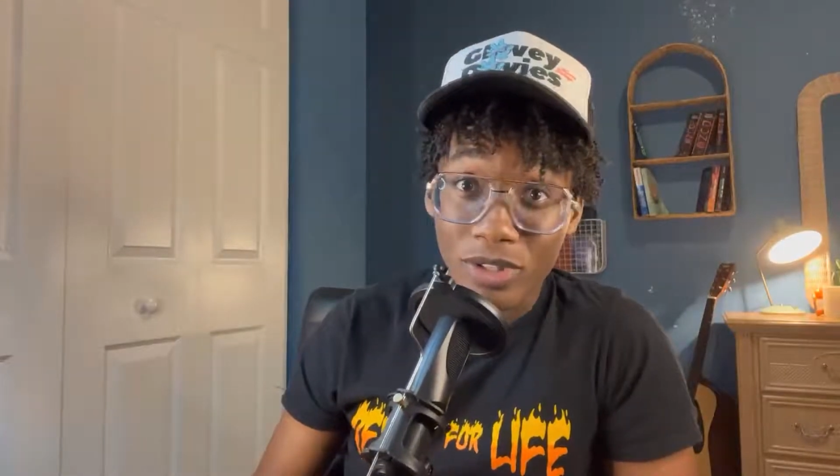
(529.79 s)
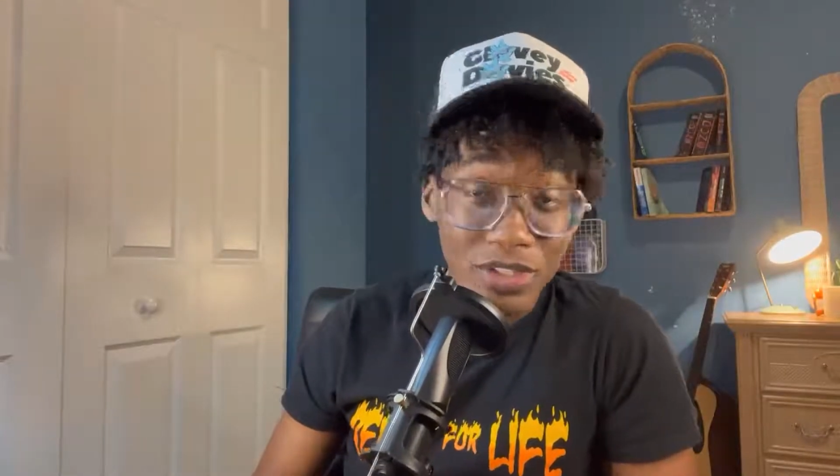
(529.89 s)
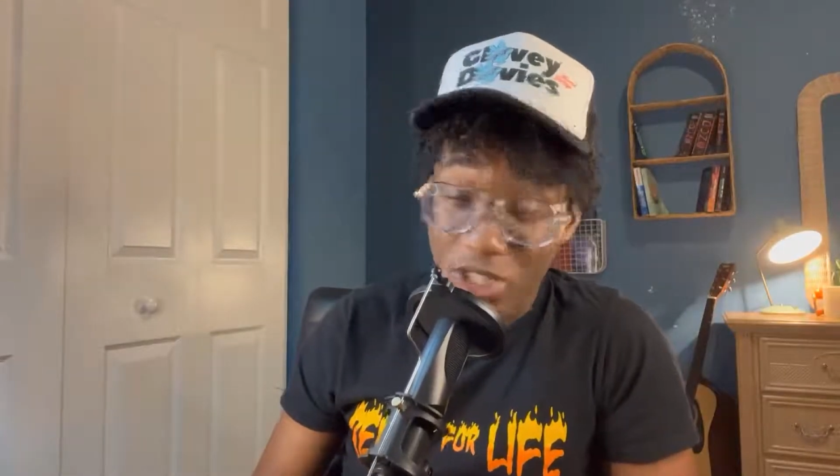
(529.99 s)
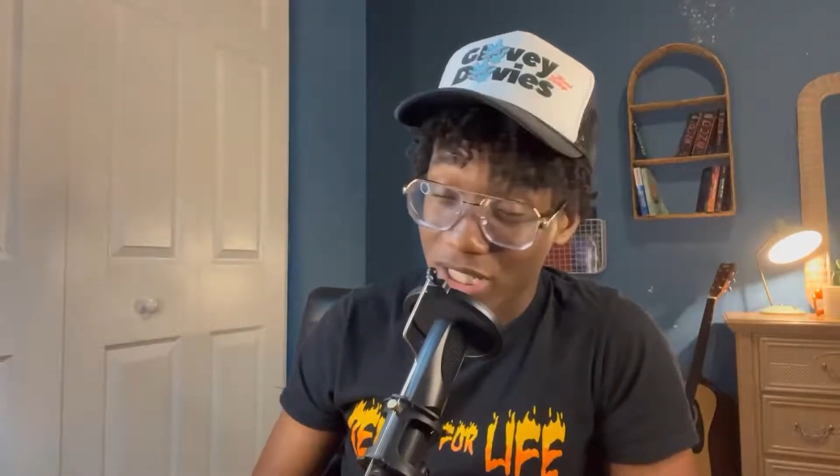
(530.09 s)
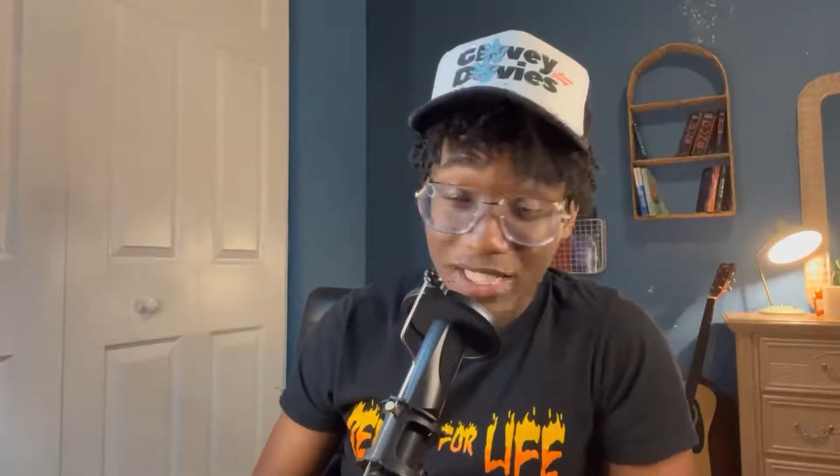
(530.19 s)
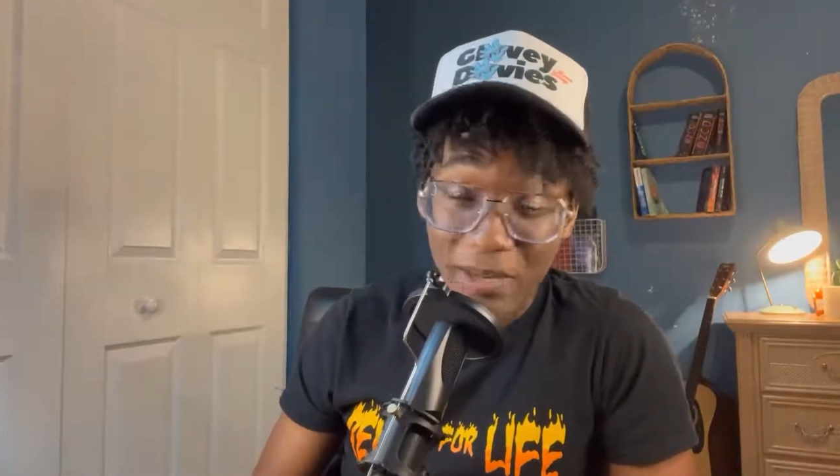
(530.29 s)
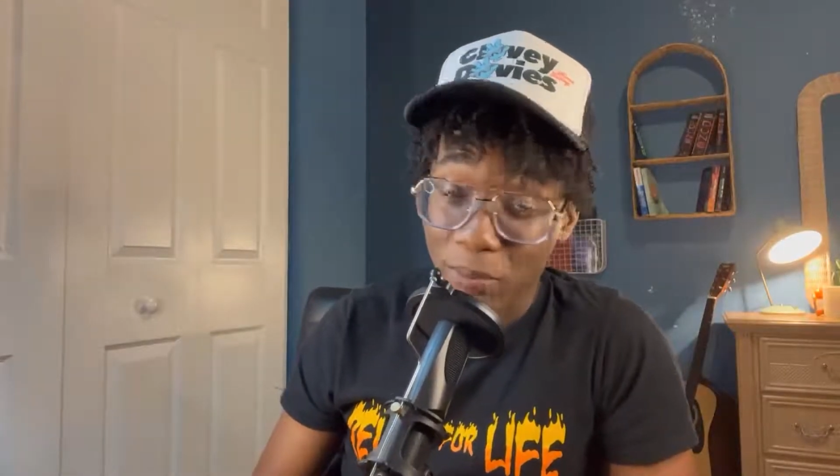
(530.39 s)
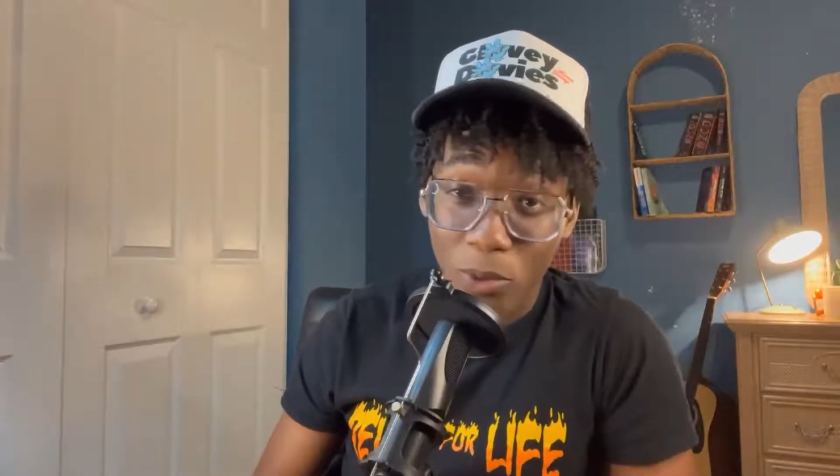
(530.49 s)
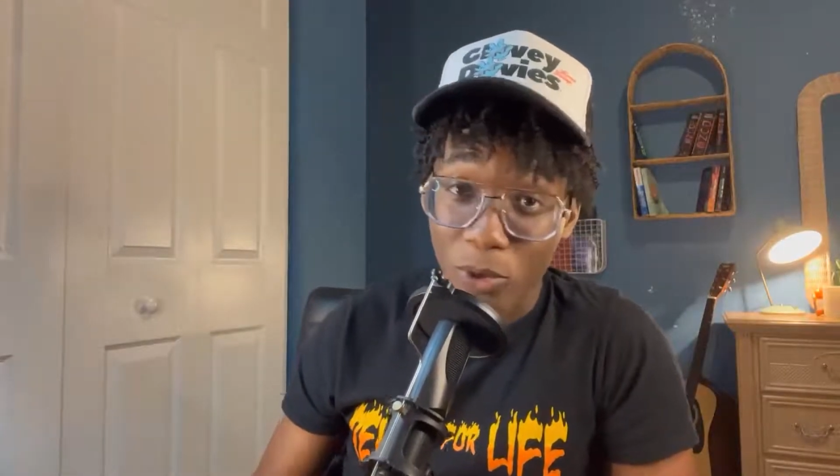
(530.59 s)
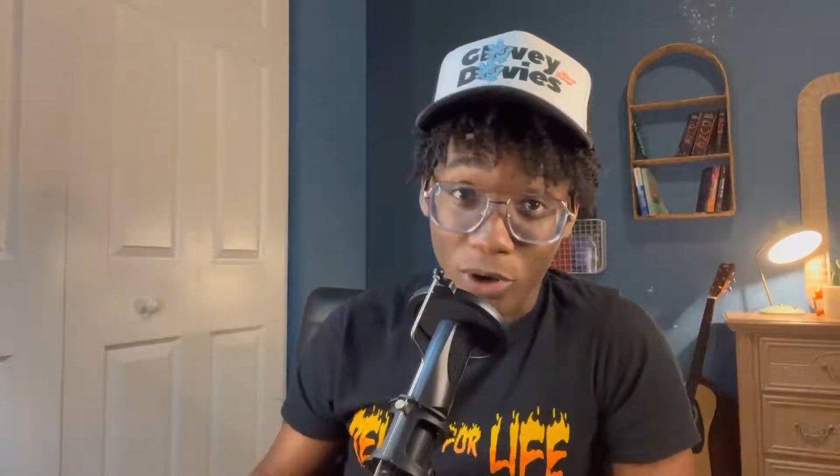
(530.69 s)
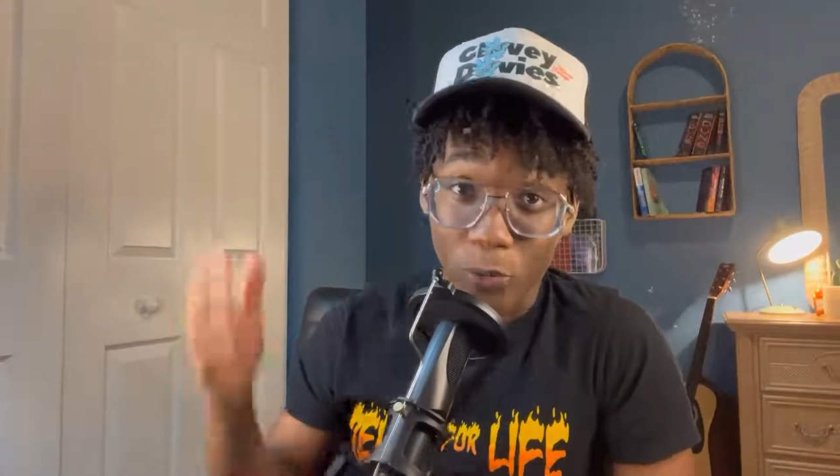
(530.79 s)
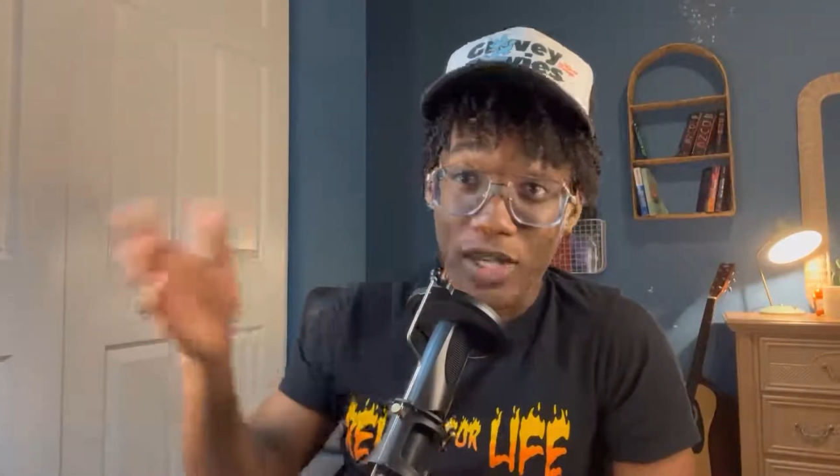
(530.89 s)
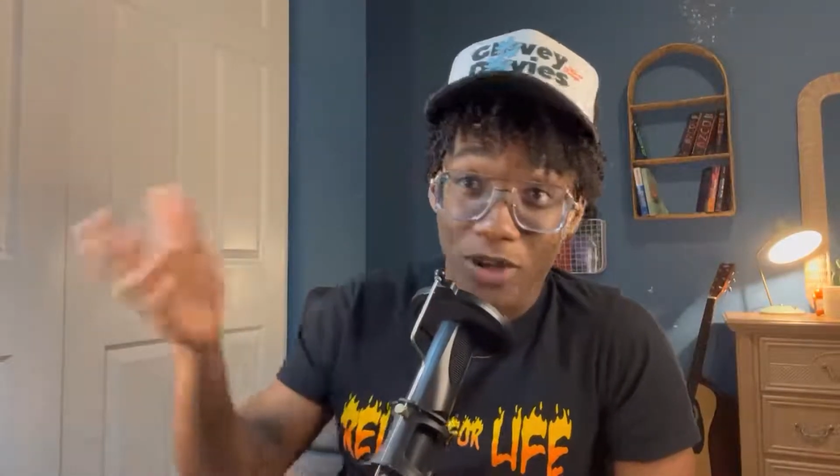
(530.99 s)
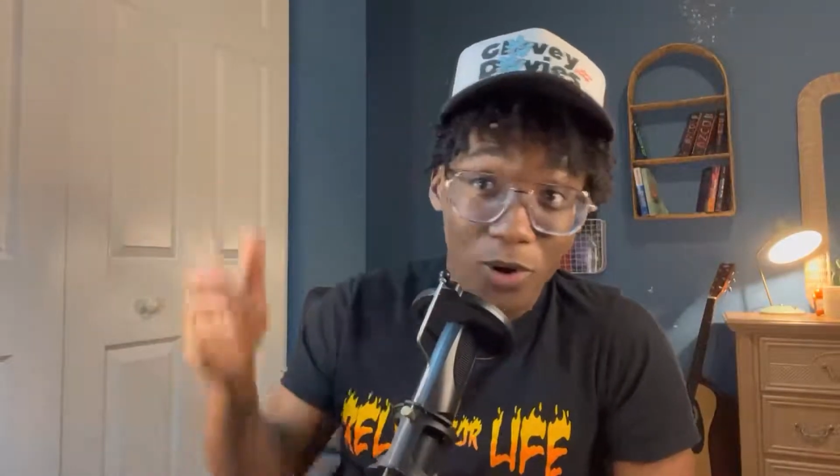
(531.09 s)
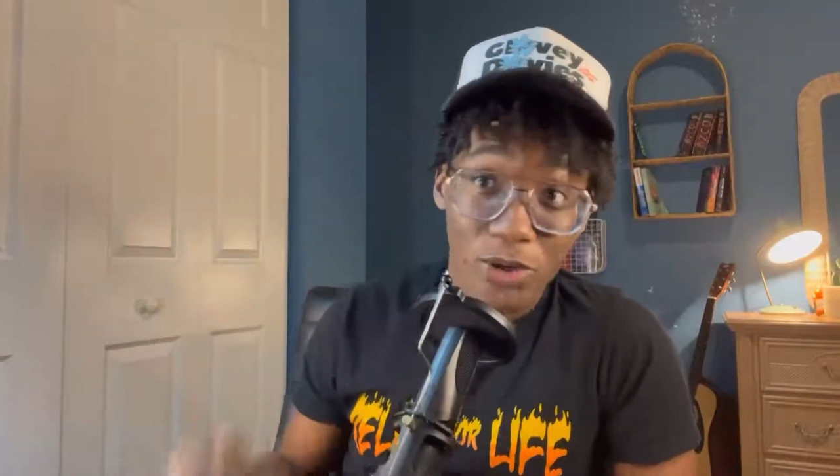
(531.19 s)
Just say poor.
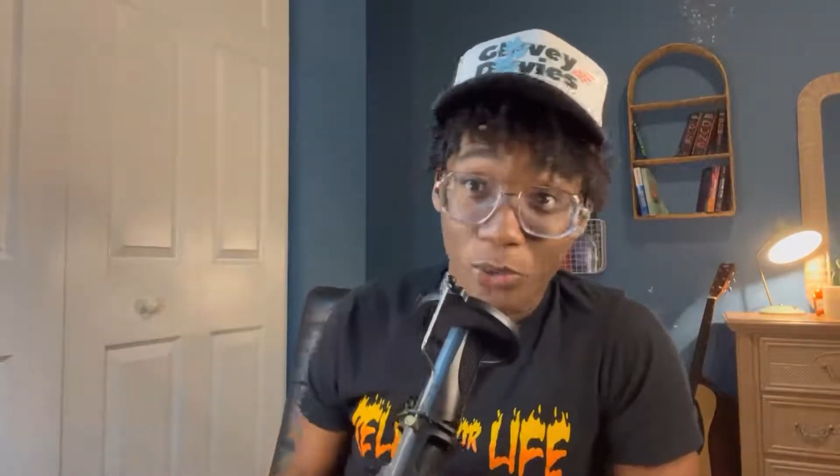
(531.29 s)
We know you